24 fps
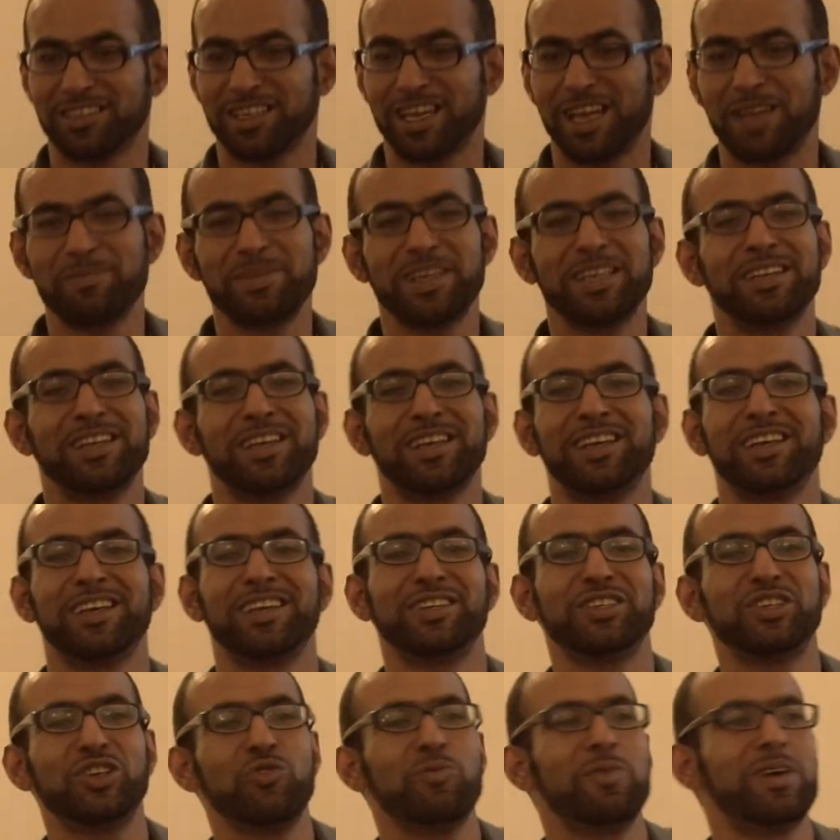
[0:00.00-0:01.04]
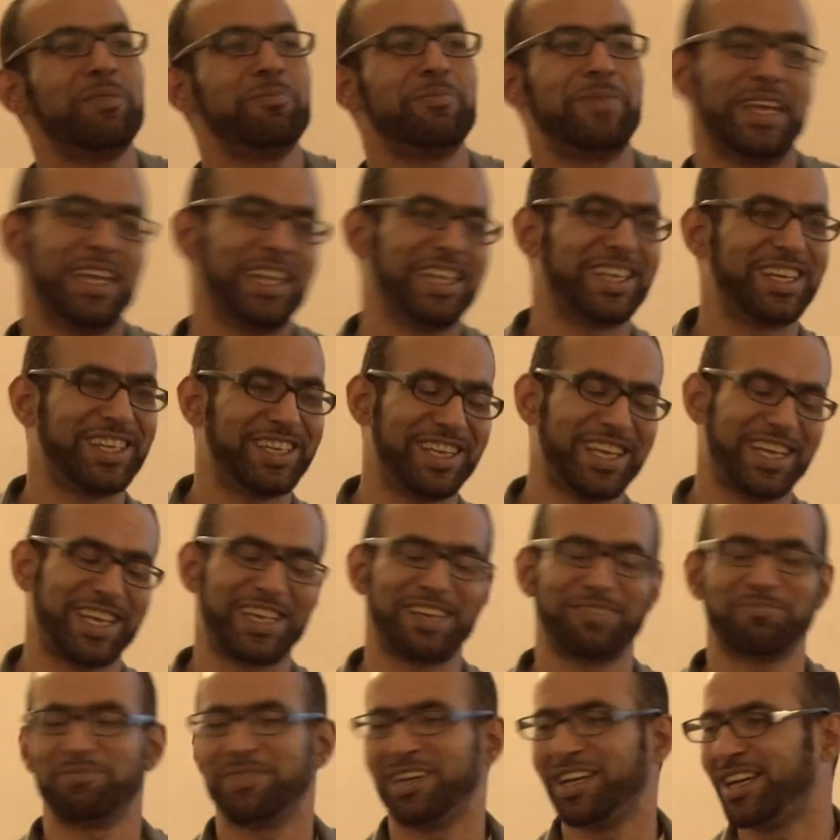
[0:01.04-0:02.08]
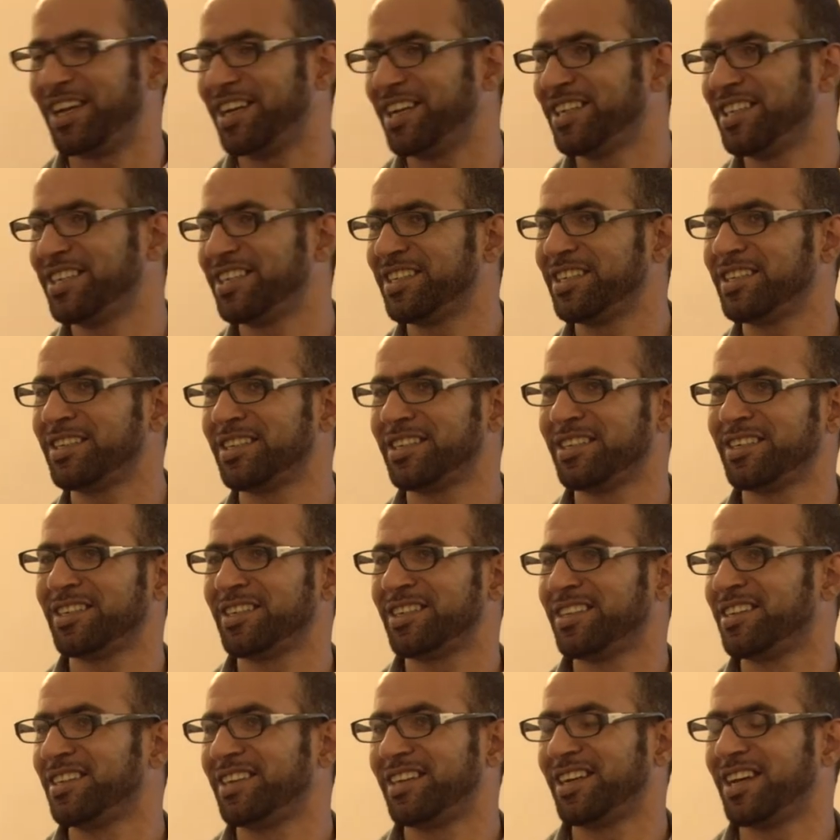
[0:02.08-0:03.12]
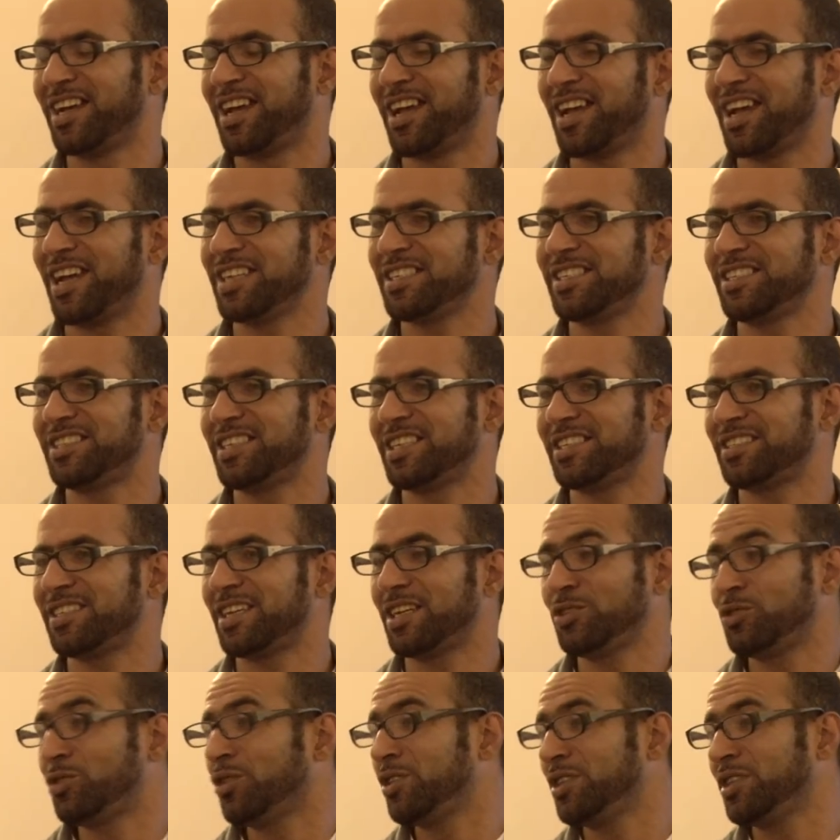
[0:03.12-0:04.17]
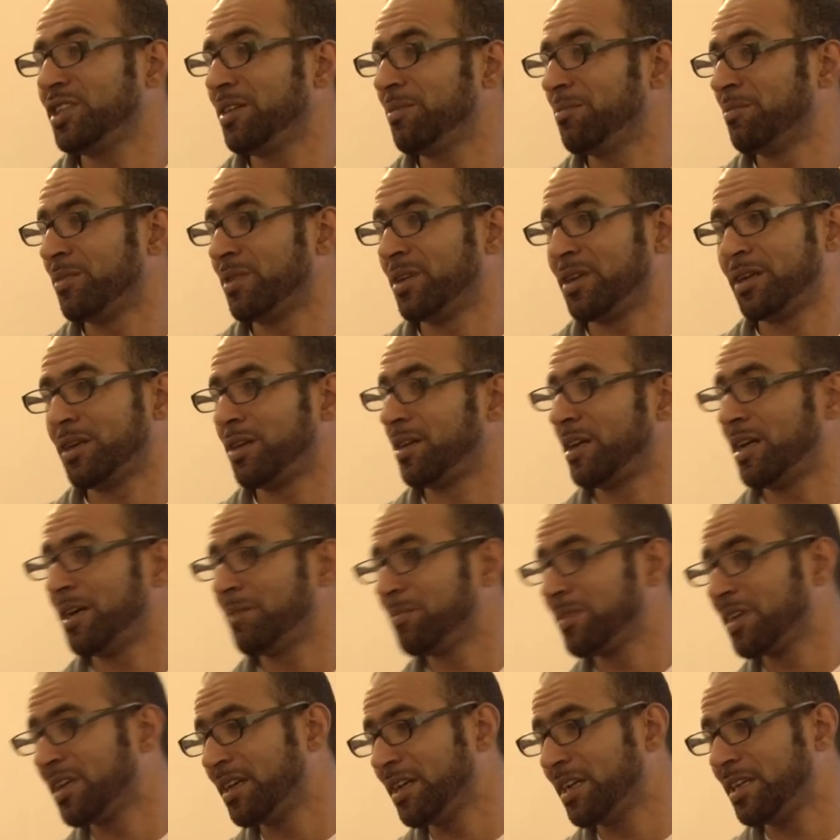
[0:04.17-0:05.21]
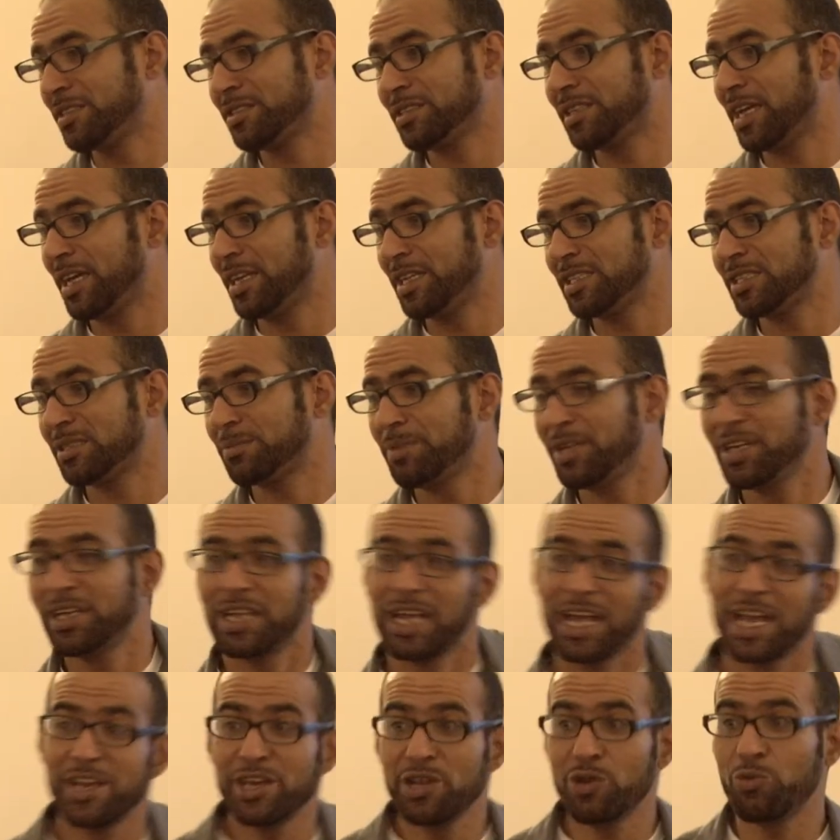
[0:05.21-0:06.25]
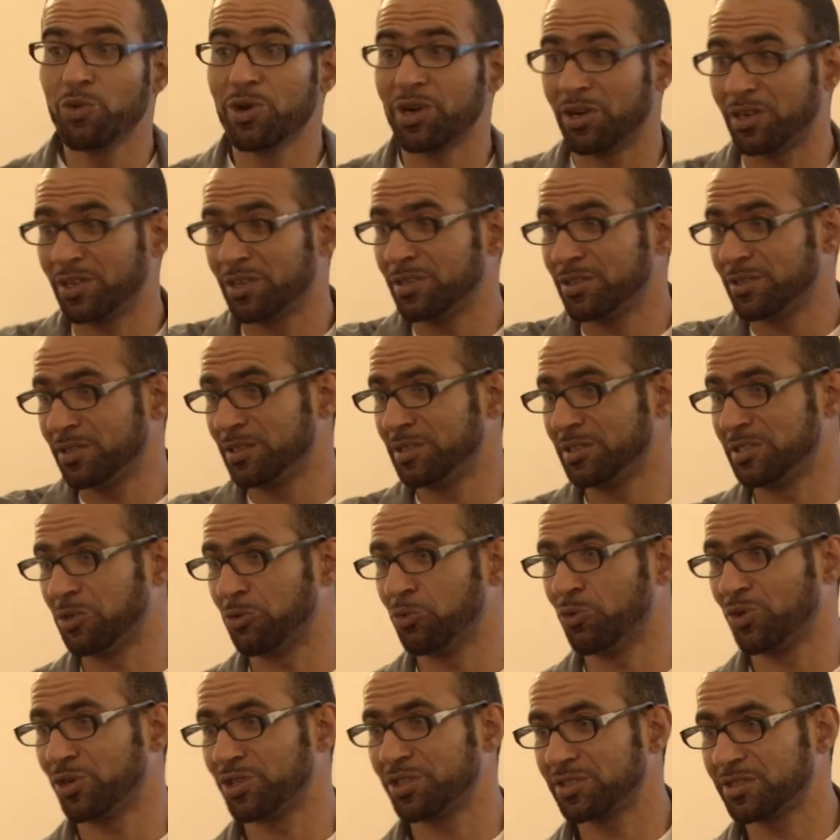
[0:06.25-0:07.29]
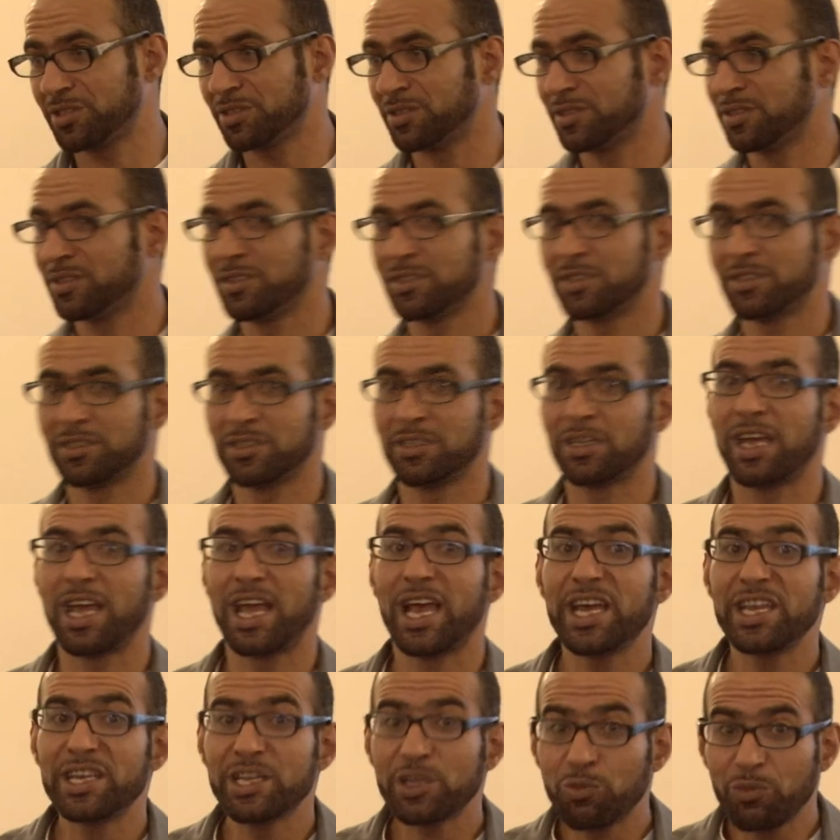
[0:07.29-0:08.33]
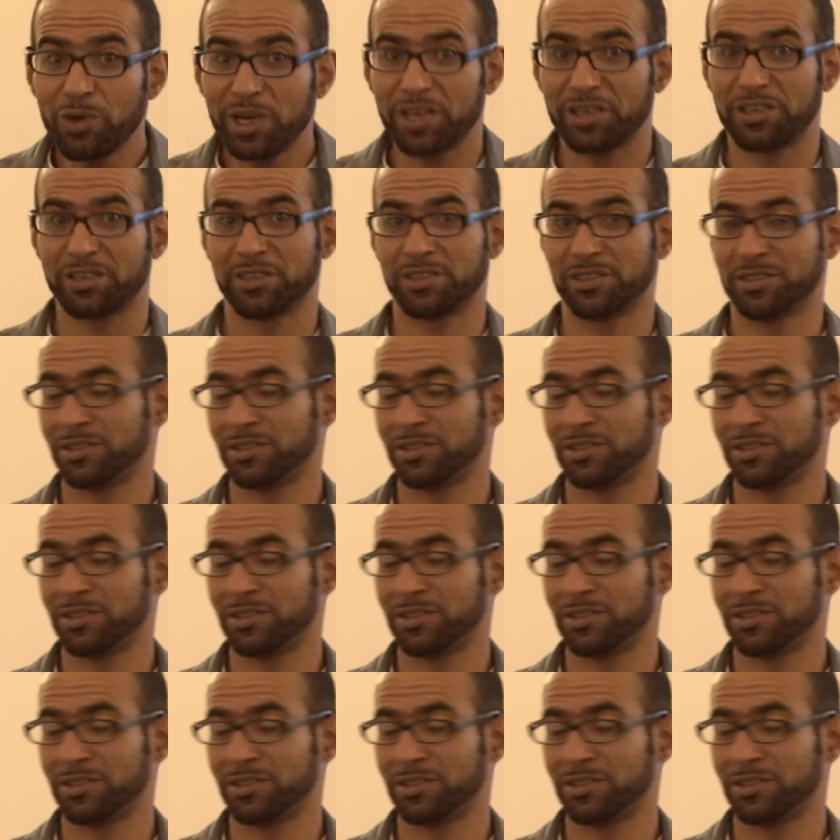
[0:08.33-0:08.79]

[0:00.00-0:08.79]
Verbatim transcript: I mean, a human being, like uh, I just, I told him, I'm not gonna speak anywhere in the world, anywhere.